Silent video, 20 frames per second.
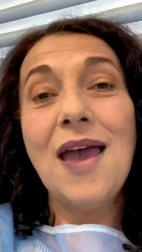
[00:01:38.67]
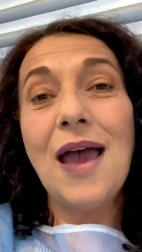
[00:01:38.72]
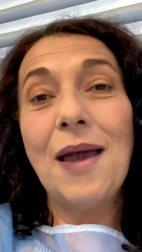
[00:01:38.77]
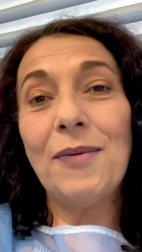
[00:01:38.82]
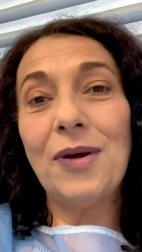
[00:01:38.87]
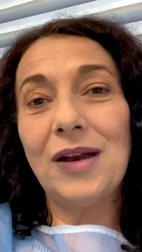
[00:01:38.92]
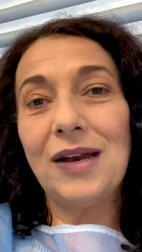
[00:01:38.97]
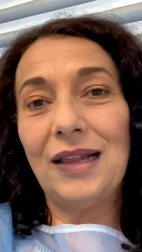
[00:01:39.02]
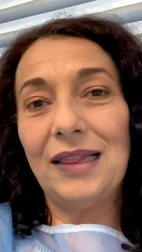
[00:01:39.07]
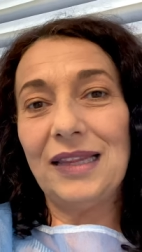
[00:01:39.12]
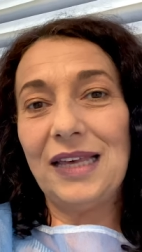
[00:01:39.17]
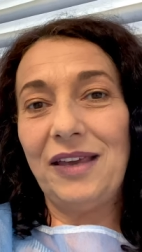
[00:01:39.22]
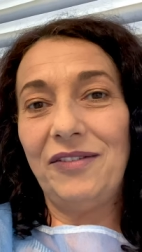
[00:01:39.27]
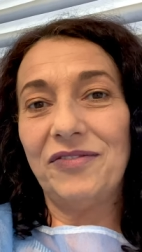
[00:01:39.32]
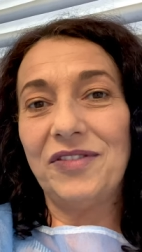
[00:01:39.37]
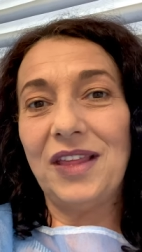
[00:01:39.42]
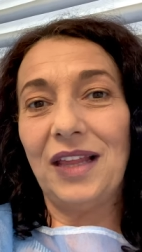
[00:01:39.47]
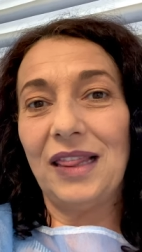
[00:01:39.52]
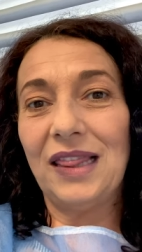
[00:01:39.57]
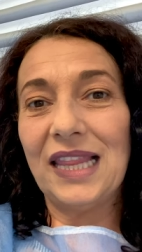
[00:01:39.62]
I'm gonna
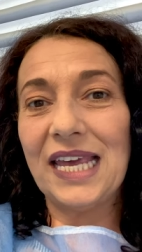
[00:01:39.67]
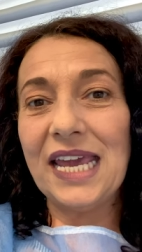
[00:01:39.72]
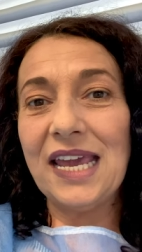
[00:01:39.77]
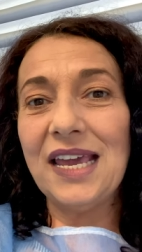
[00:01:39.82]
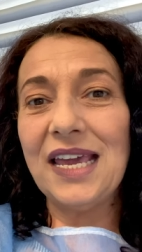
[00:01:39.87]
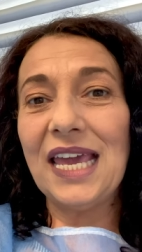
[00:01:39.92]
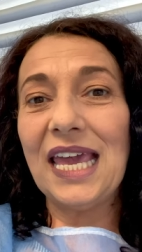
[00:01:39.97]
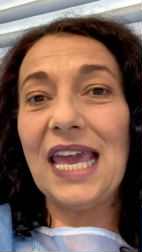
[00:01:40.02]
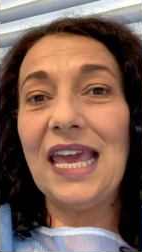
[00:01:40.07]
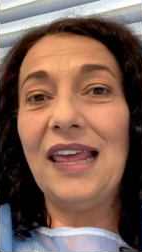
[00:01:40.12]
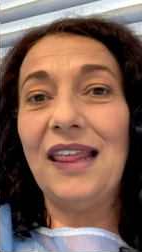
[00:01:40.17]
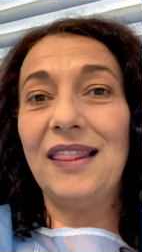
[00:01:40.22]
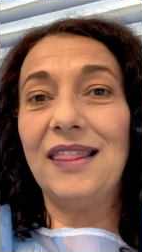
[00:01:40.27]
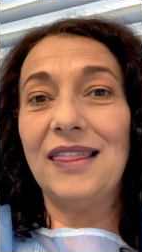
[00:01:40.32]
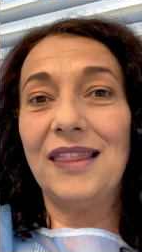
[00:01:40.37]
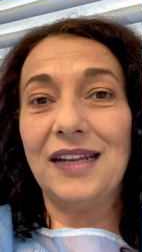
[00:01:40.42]
leave the link in the